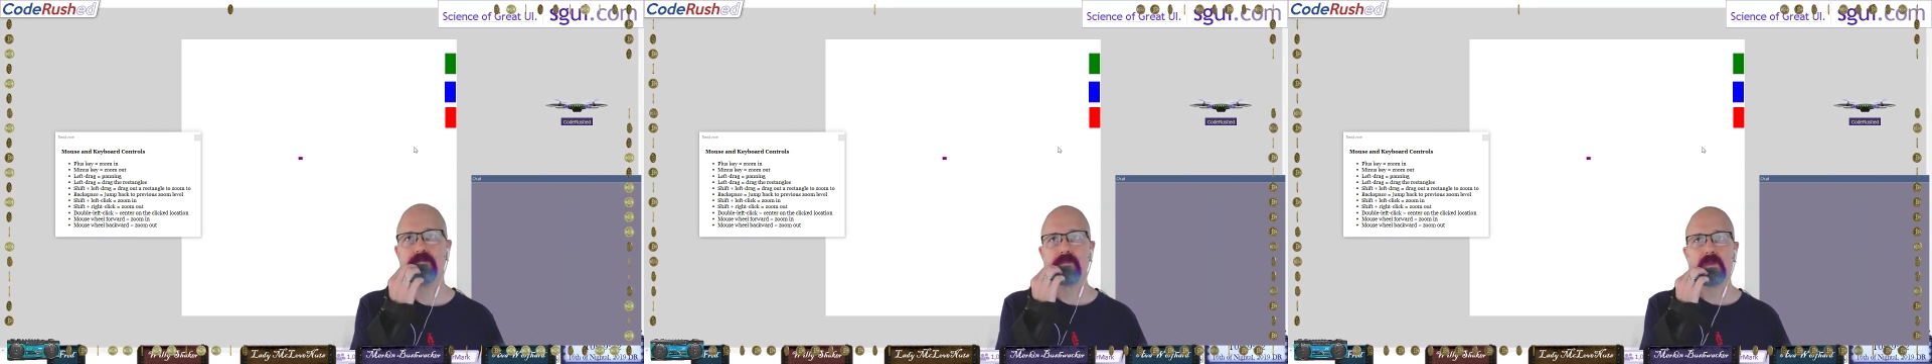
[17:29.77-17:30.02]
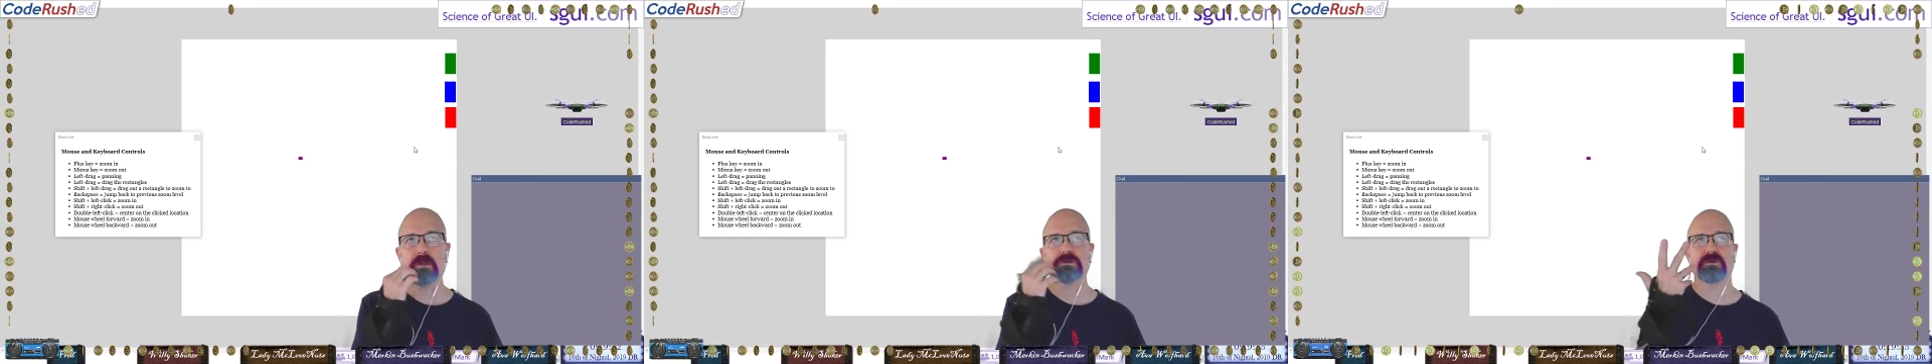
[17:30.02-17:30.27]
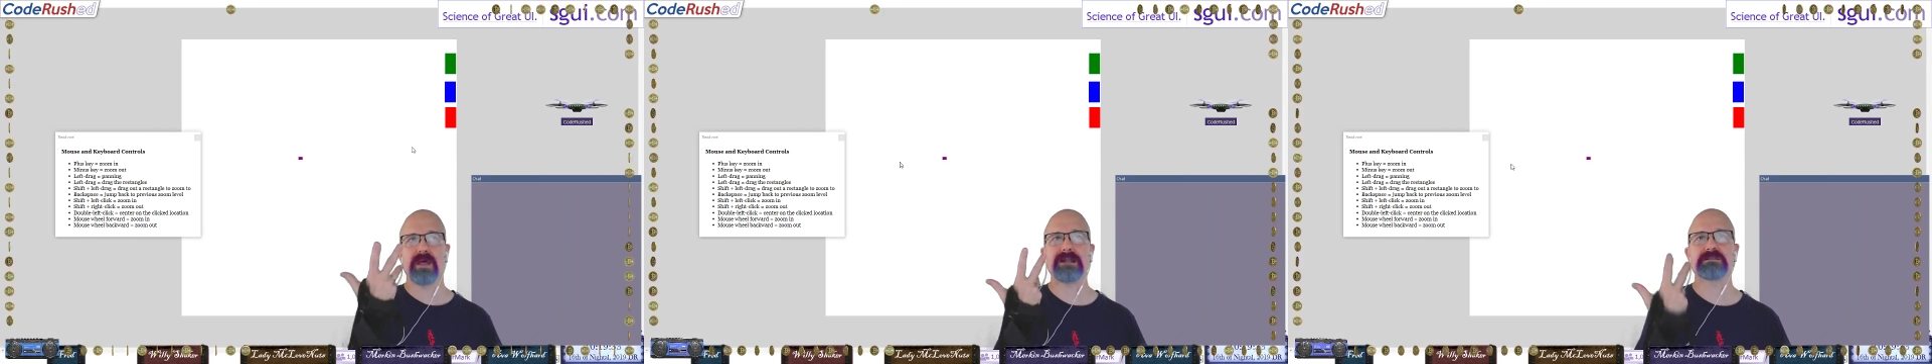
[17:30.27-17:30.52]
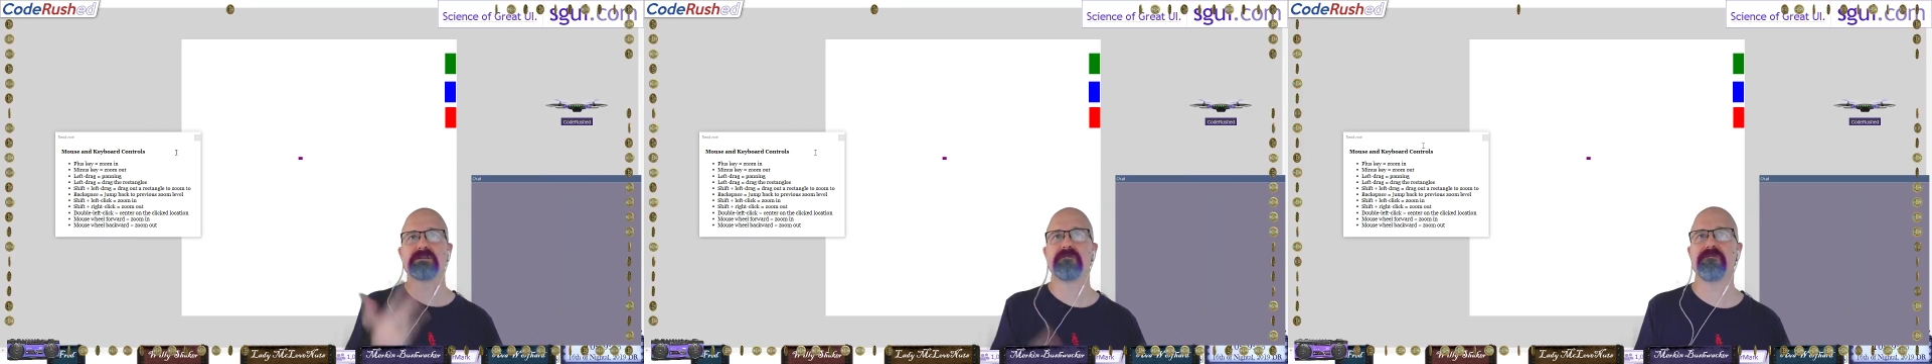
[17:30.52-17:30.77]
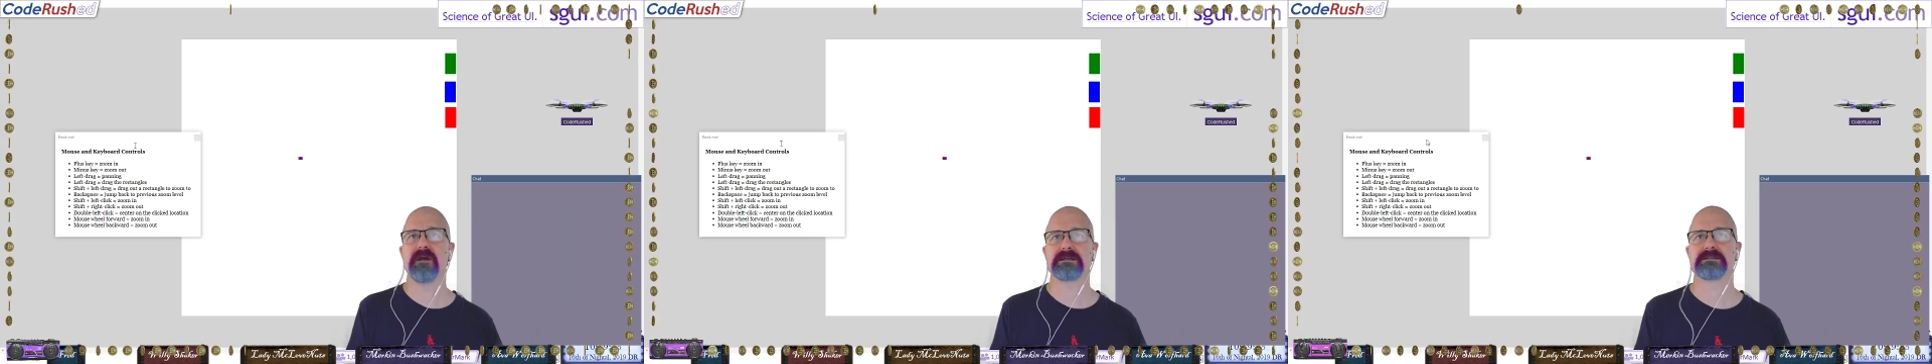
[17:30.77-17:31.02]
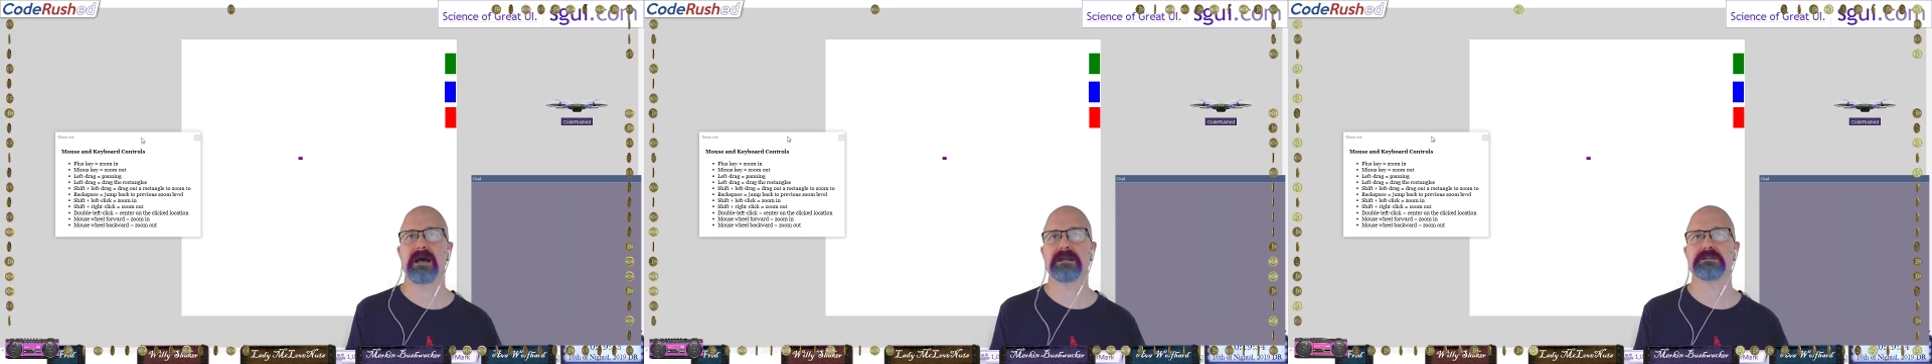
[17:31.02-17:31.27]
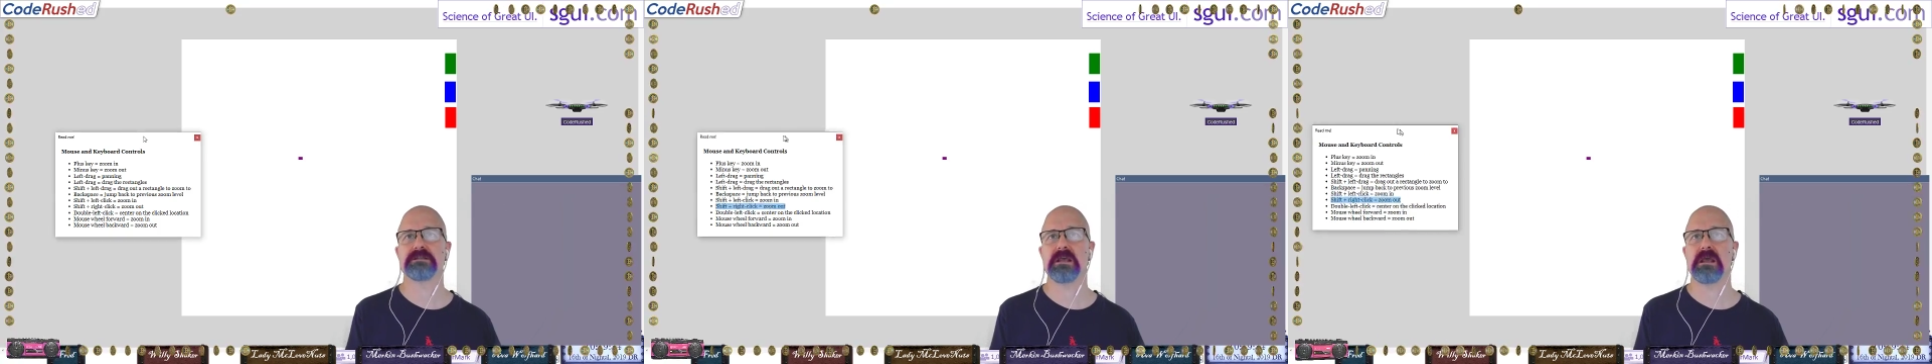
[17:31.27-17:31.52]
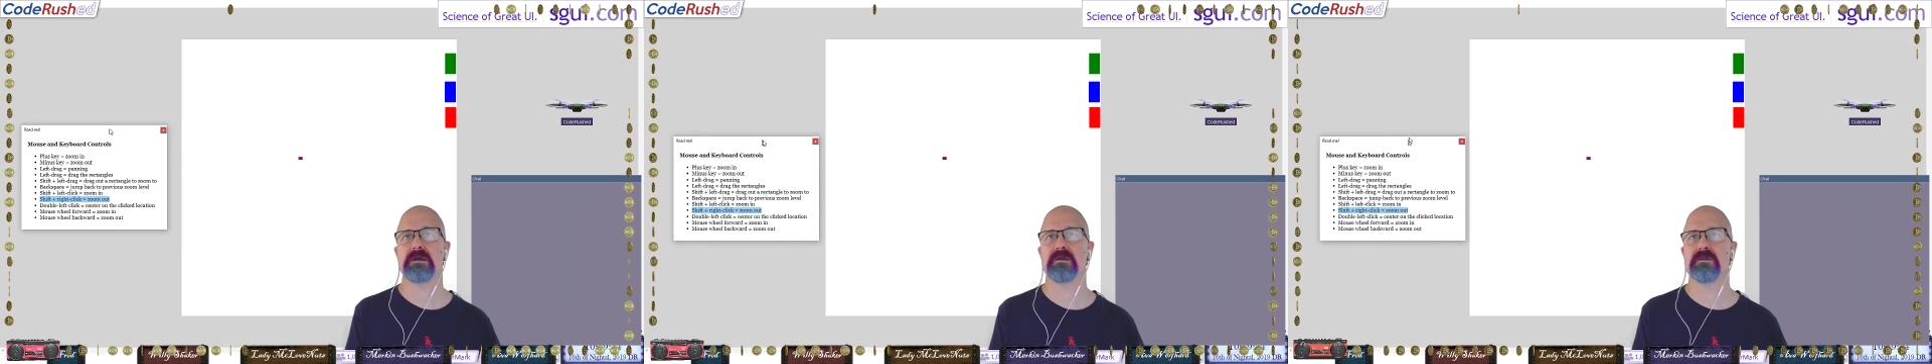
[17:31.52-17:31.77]
So that's the fix. That's
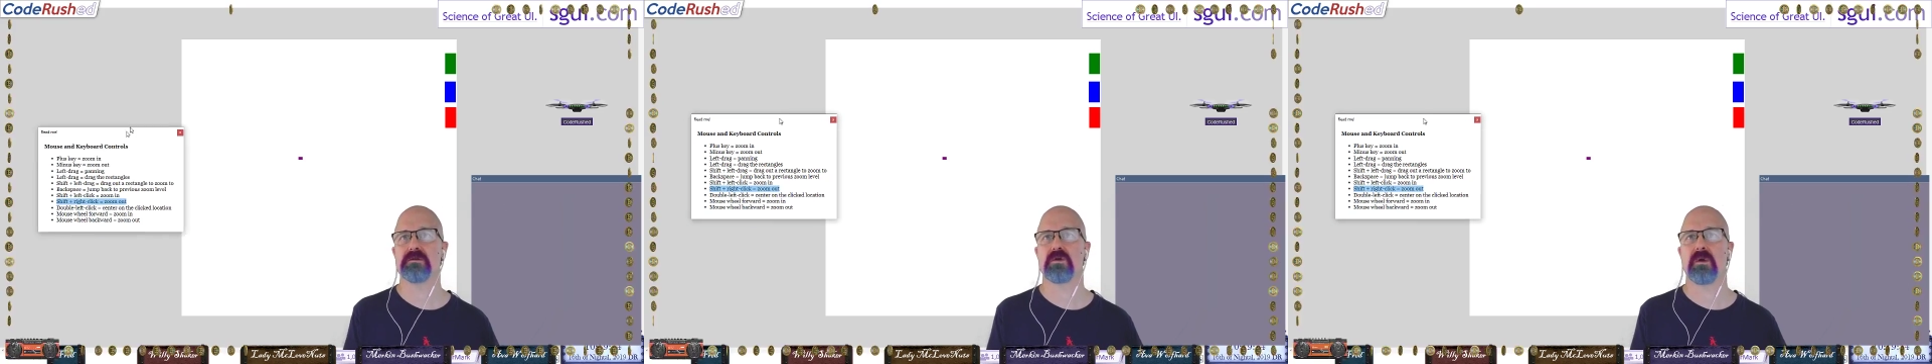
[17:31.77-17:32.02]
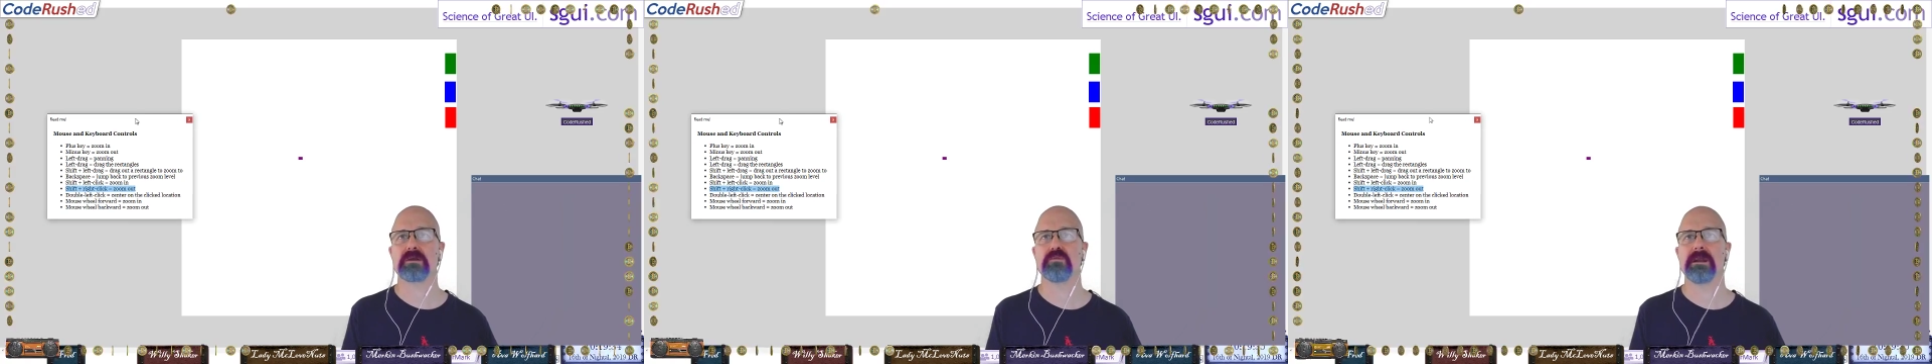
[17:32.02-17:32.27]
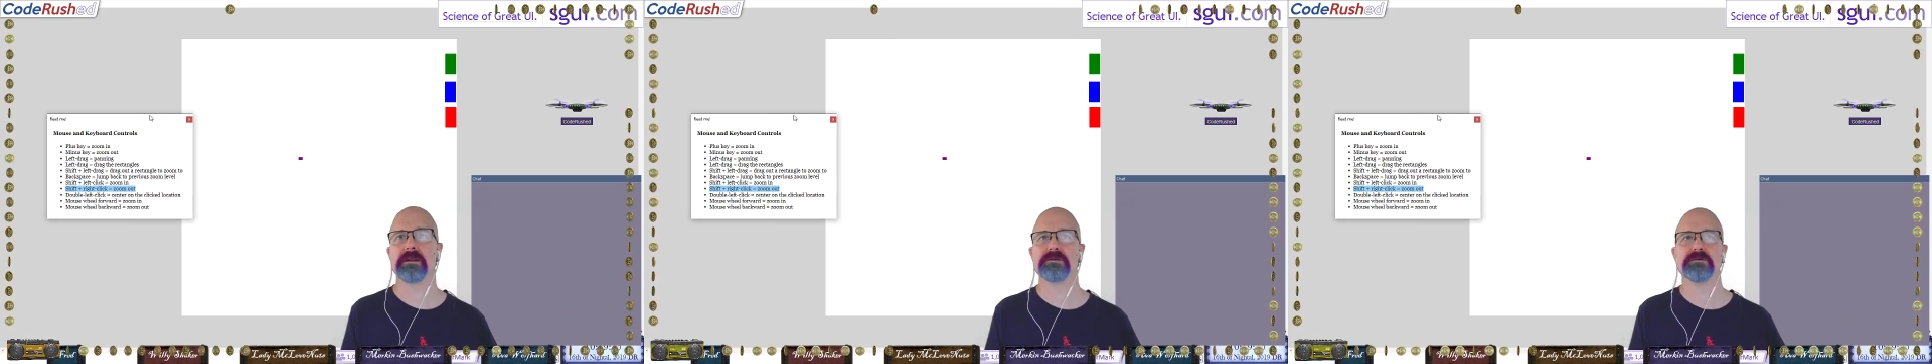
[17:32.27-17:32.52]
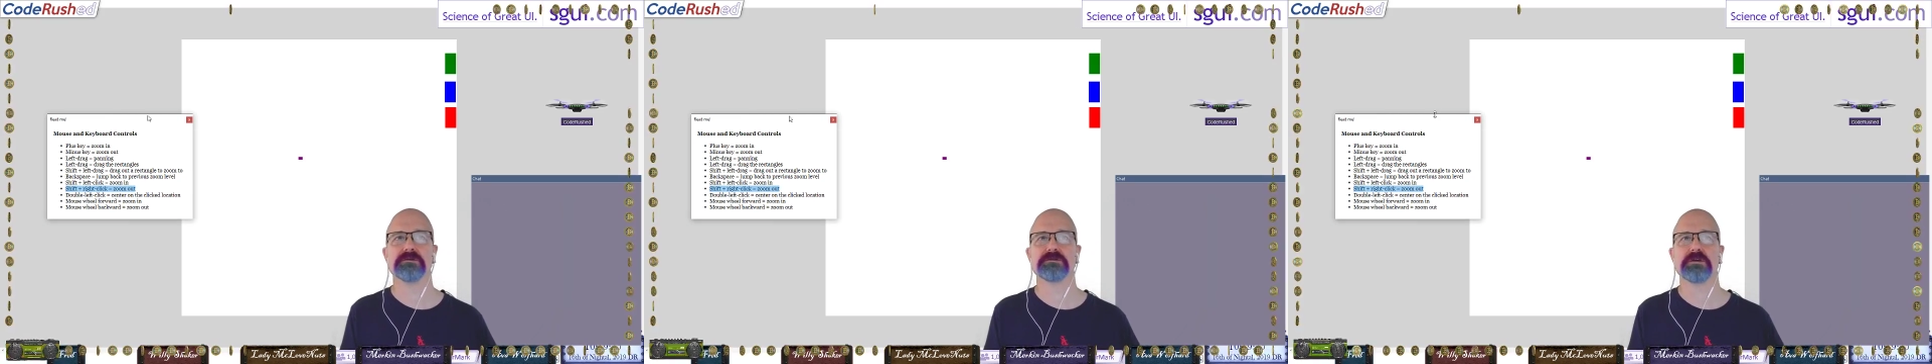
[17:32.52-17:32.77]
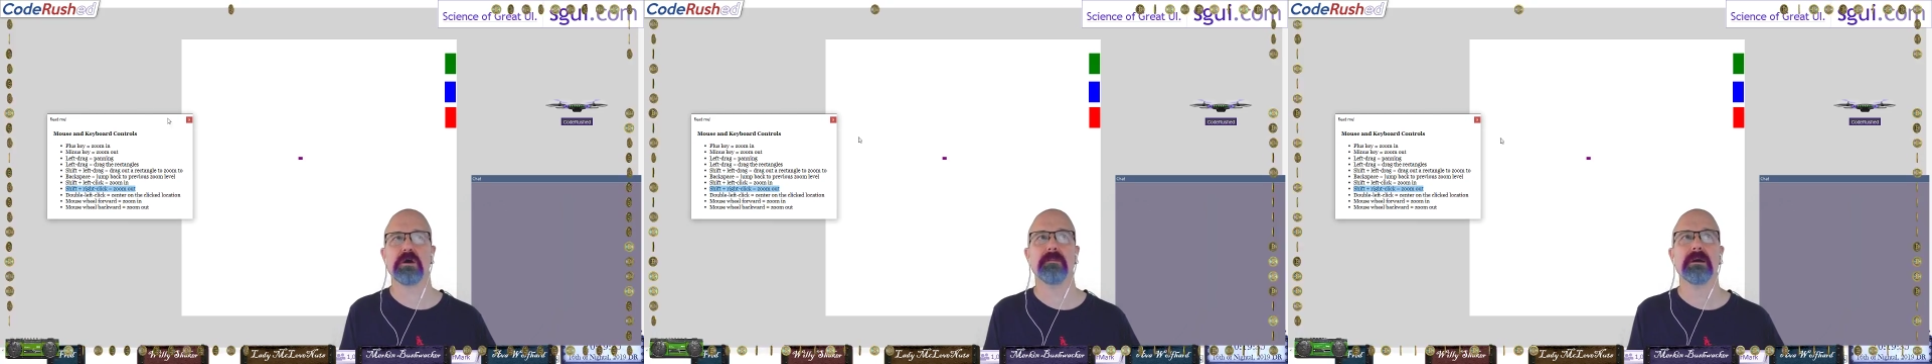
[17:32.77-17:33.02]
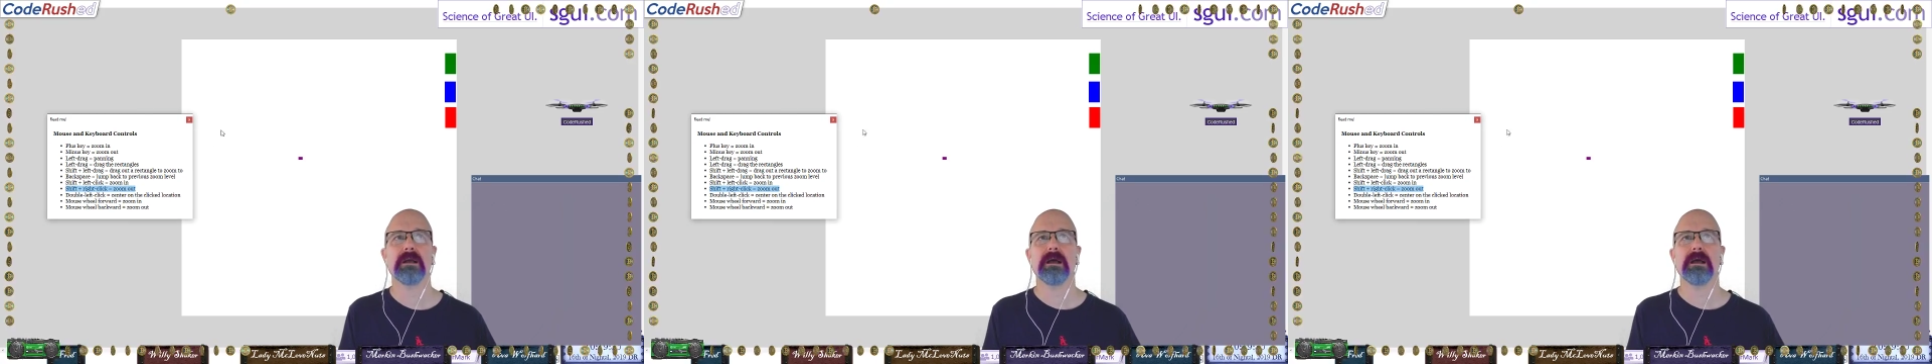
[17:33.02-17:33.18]
the correct way to do the zoom.